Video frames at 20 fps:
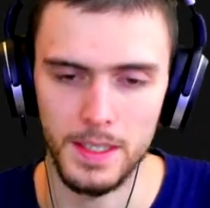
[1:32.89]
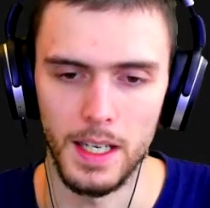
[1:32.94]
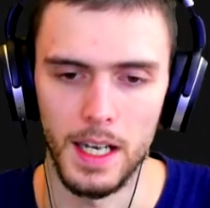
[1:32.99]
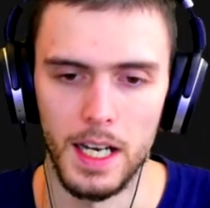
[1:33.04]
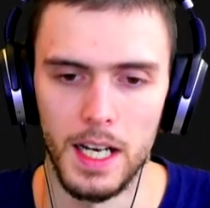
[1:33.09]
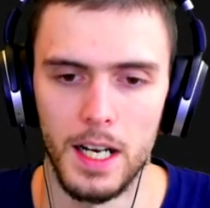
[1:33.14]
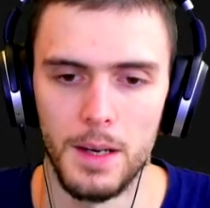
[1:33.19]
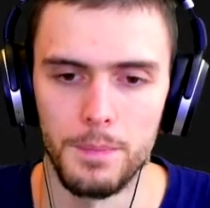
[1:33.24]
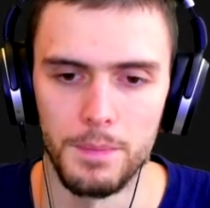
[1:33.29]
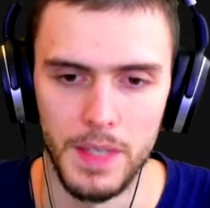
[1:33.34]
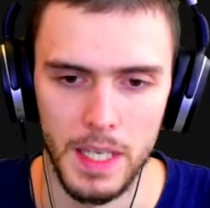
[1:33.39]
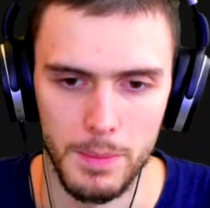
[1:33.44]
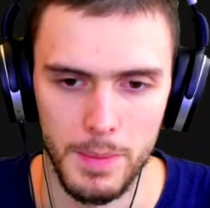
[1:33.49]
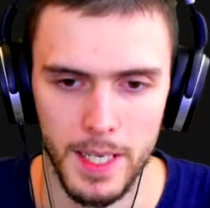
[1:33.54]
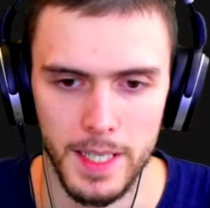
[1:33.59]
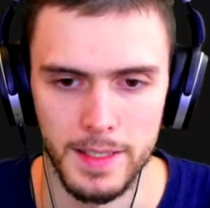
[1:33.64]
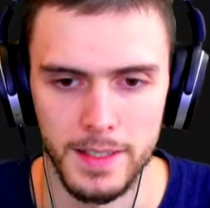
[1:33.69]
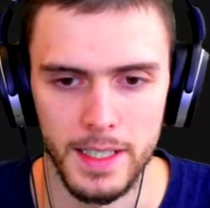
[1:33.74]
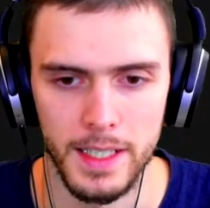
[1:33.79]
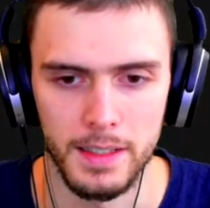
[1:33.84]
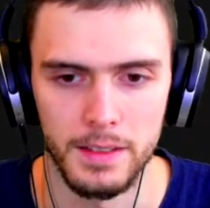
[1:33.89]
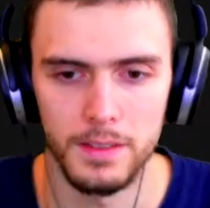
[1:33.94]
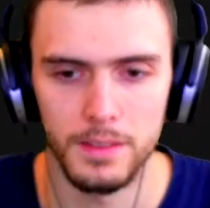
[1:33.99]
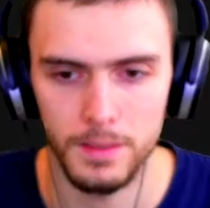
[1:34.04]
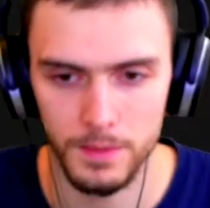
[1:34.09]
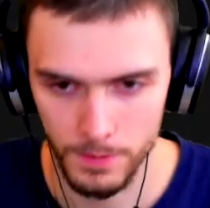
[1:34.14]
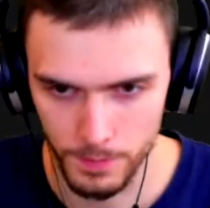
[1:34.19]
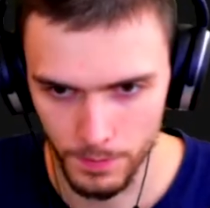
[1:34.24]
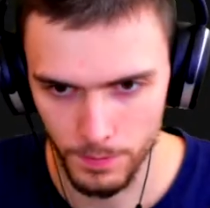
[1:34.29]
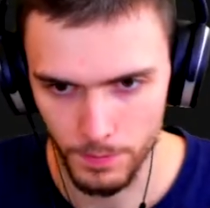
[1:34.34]
It means that
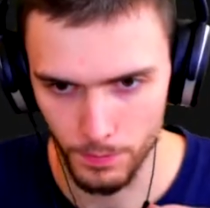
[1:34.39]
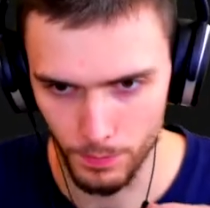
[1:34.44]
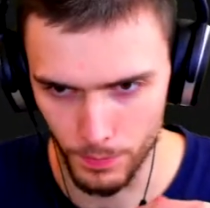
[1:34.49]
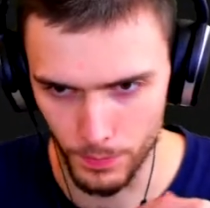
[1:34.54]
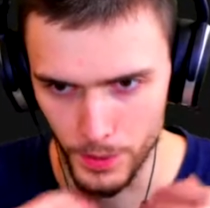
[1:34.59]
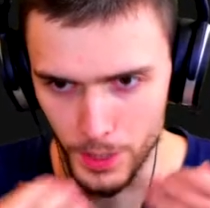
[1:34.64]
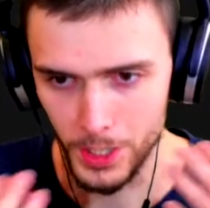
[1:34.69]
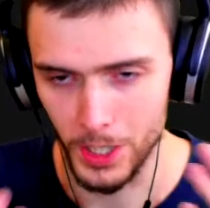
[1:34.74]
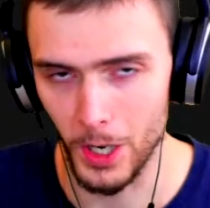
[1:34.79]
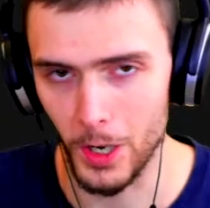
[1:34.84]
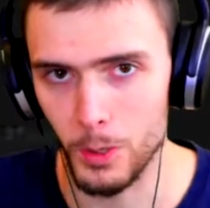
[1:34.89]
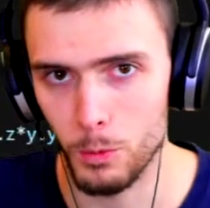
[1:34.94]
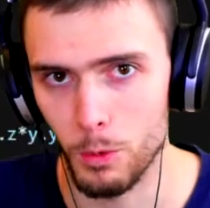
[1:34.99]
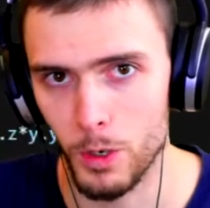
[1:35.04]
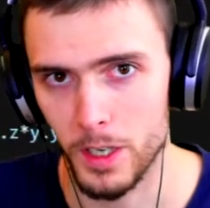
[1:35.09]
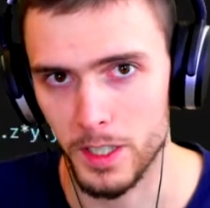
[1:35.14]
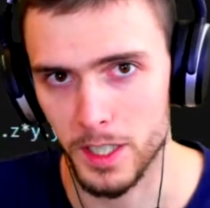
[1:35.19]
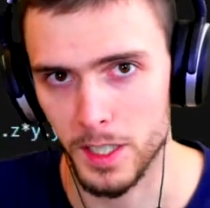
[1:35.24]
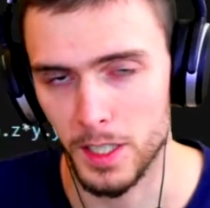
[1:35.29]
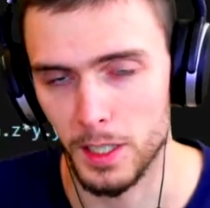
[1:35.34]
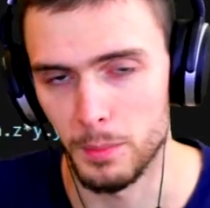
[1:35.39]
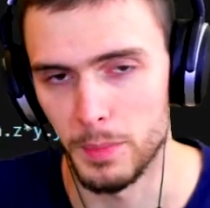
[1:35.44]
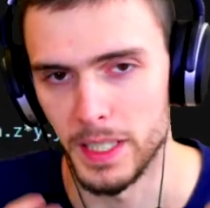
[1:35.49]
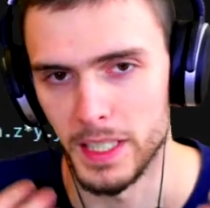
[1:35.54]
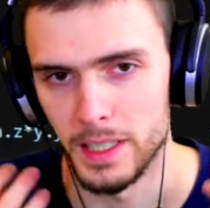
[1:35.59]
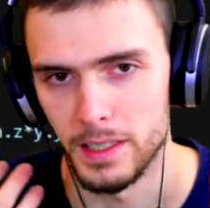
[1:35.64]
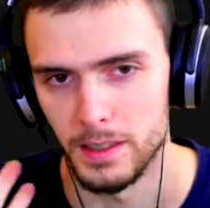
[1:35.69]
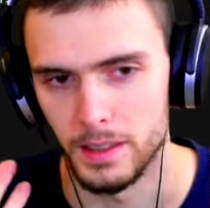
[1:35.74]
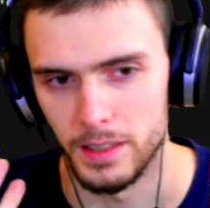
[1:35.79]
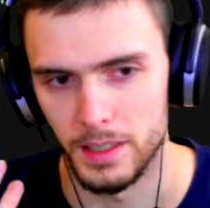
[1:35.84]
the code works a little
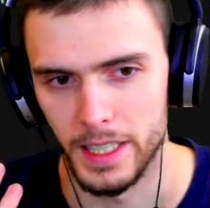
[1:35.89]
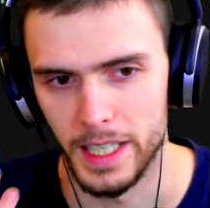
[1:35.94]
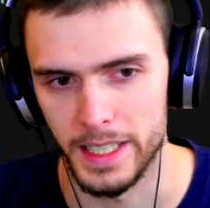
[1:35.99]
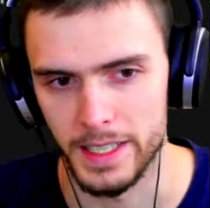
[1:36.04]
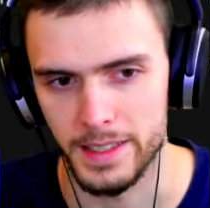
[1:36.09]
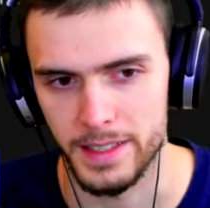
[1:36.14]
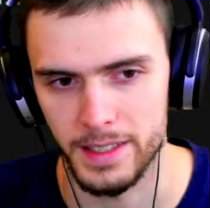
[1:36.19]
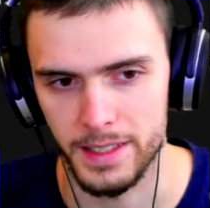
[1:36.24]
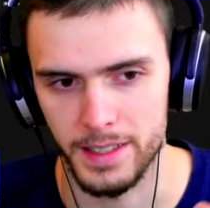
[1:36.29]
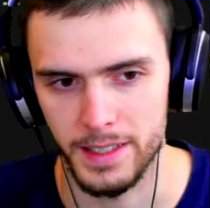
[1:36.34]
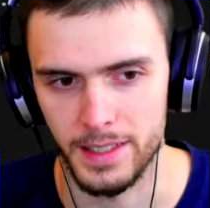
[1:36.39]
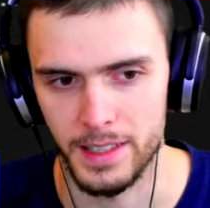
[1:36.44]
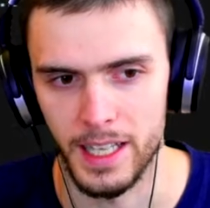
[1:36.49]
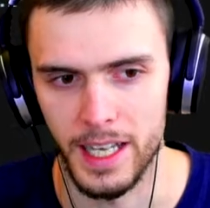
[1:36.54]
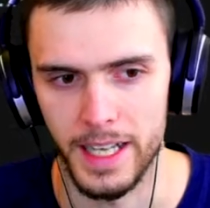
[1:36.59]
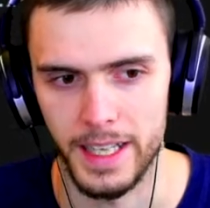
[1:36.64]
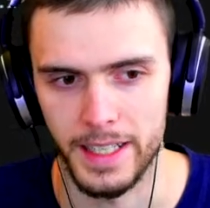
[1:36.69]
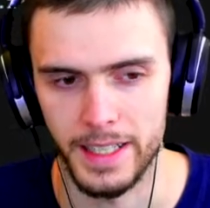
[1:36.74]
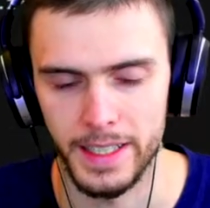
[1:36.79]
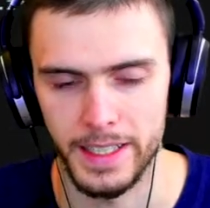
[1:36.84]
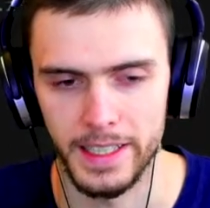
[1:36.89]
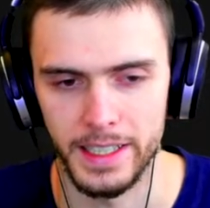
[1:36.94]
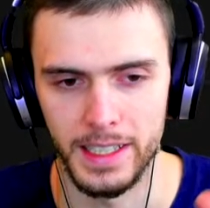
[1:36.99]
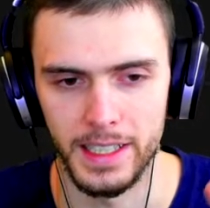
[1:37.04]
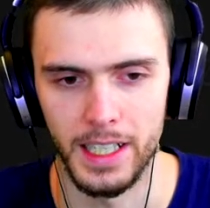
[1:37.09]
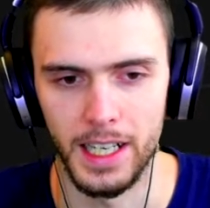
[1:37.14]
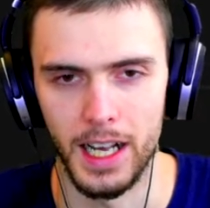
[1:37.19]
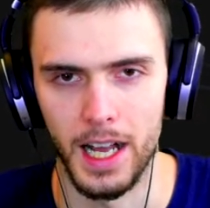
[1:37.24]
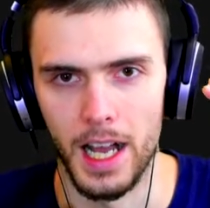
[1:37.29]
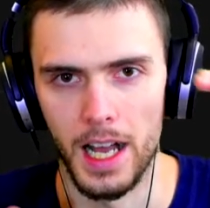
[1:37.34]
bit less like
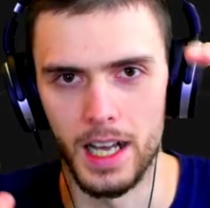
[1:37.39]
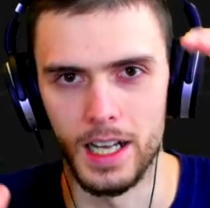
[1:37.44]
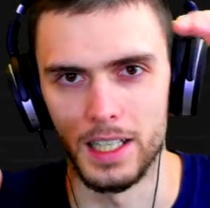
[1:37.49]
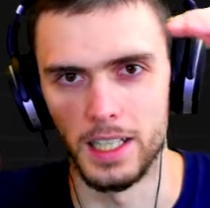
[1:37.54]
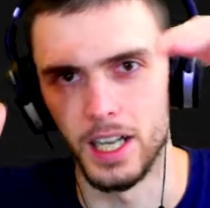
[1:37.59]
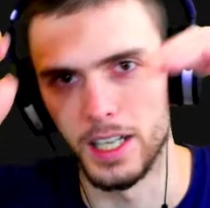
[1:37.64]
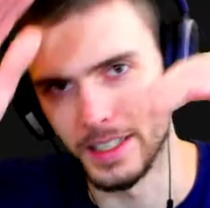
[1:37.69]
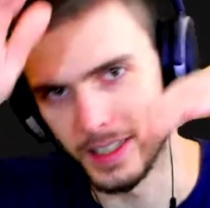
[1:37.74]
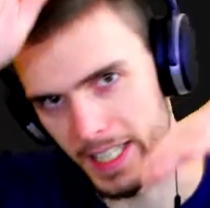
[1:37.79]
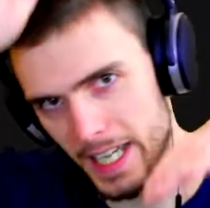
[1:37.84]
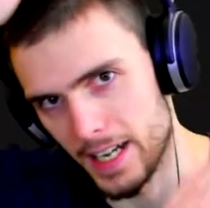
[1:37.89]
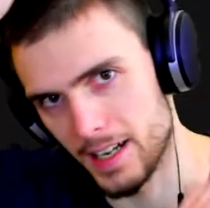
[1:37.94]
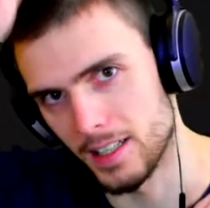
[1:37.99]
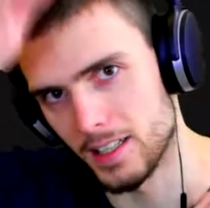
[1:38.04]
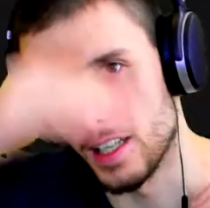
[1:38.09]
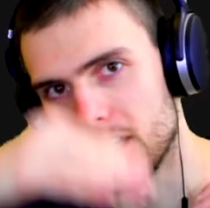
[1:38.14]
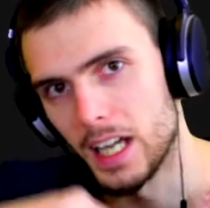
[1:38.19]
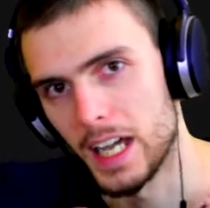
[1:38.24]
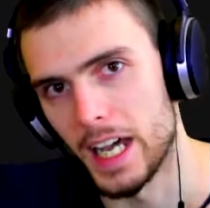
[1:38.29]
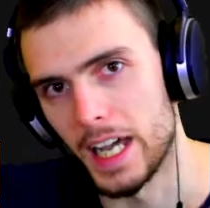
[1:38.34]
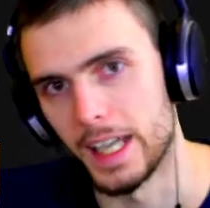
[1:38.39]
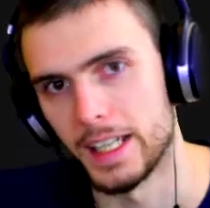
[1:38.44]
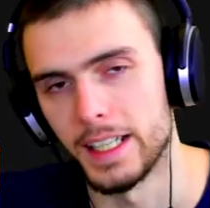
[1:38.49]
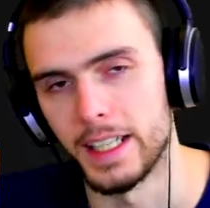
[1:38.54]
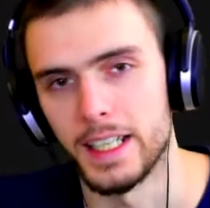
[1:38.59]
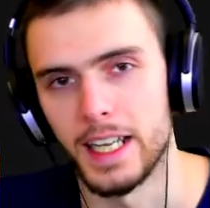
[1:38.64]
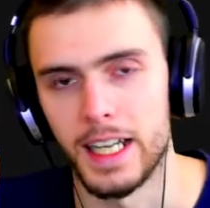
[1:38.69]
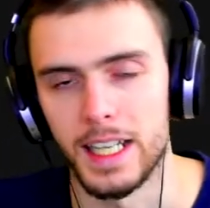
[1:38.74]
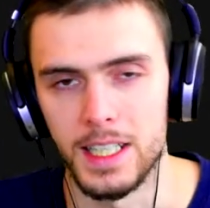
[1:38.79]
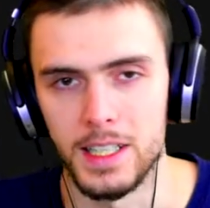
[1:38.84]
down a line,
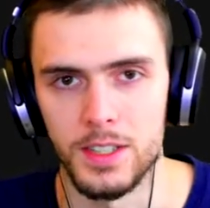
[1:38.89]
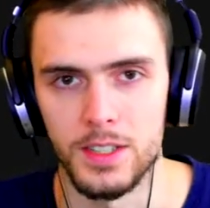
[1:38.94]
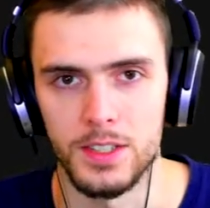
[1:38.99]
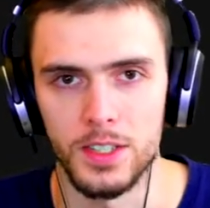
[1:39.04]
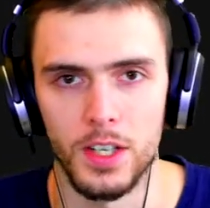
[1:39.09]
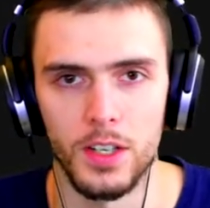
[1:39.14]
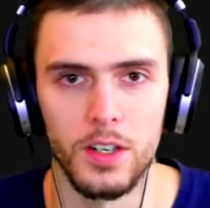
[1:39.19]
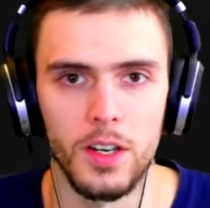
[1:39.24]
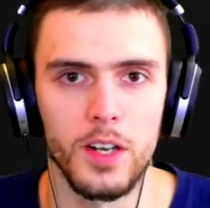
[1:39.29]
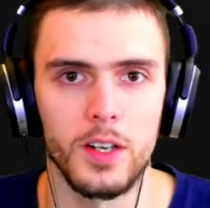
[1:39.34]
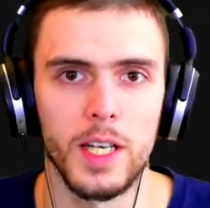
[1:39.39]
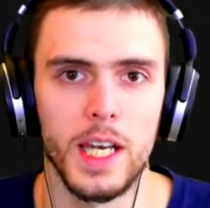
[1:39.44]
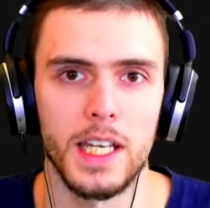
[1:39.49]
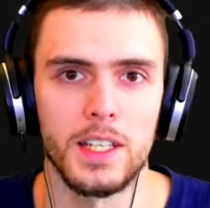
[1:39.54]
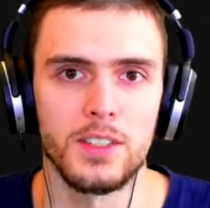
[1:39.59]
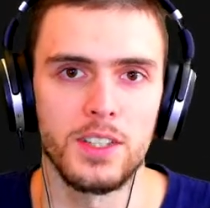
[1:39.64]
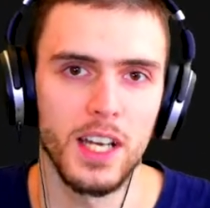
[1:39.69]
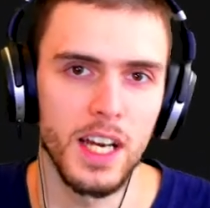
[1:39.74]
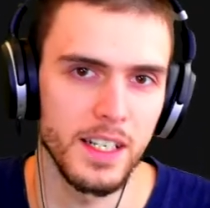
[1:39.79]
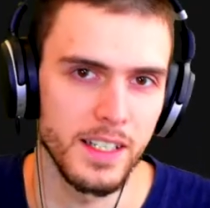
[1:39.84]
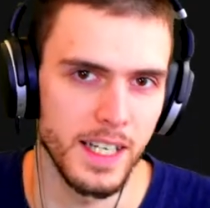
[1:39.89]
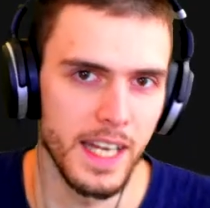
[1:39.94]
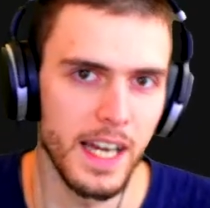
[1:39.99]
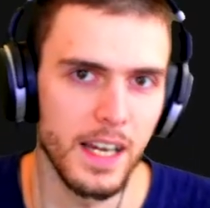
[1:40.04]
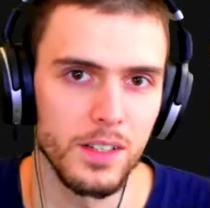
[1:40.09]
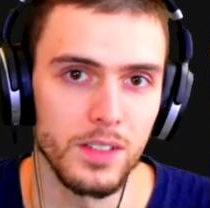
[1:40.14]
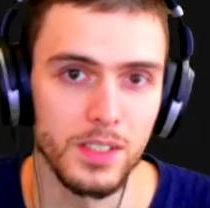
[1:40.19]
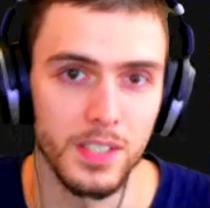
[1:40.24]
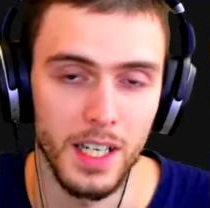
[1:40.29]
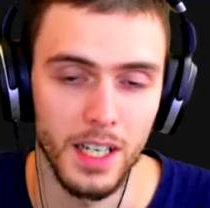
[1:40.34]
and I can just go, okay, charge
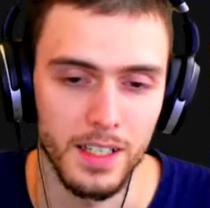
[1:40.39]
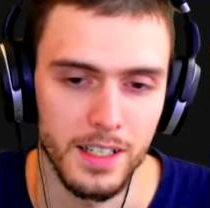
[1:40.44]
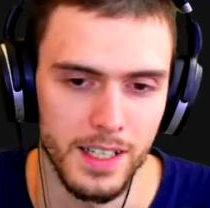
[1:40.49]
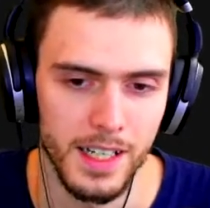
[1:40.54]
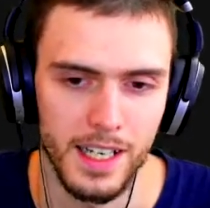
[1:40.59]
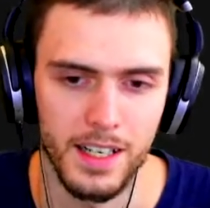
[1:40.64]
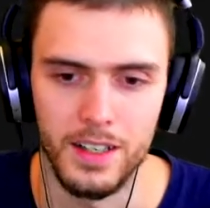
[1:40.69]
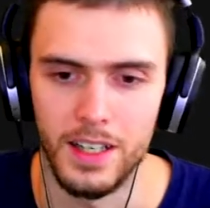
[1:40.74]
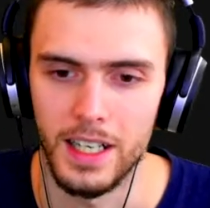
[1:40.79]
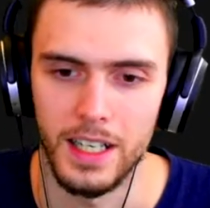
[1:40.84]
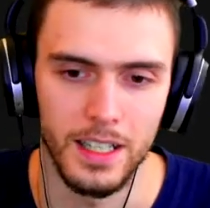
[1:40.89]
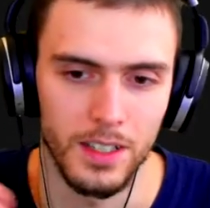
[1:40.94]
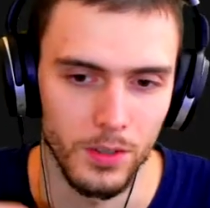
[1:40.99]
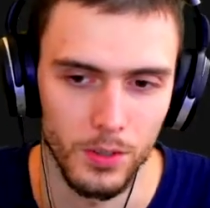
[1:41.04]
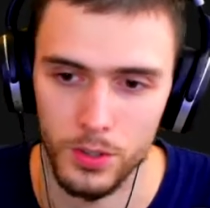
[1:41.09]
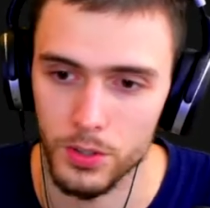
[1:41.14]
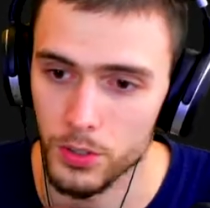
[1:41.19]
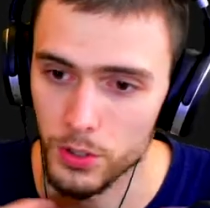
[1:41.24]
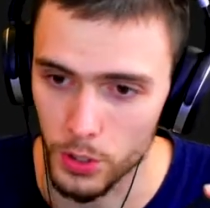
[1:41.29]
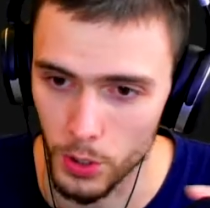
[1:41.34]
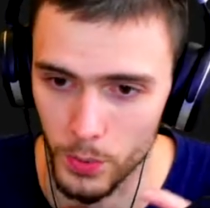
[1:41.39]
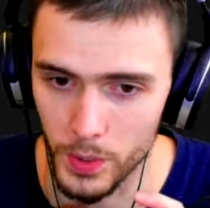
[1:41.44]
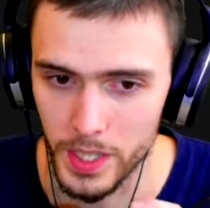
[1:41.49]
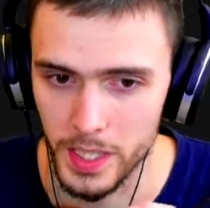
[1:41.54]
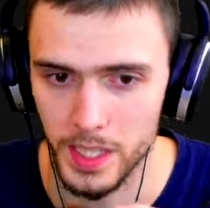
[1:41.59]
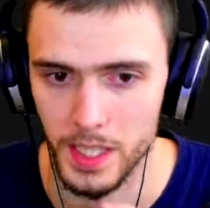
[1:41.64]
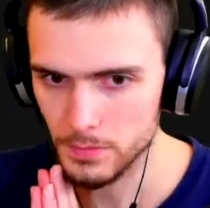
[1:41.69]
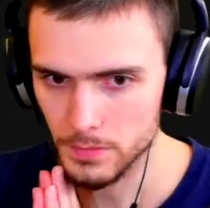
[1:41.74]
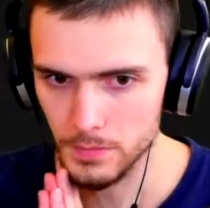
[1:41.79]
now, and it will just do it.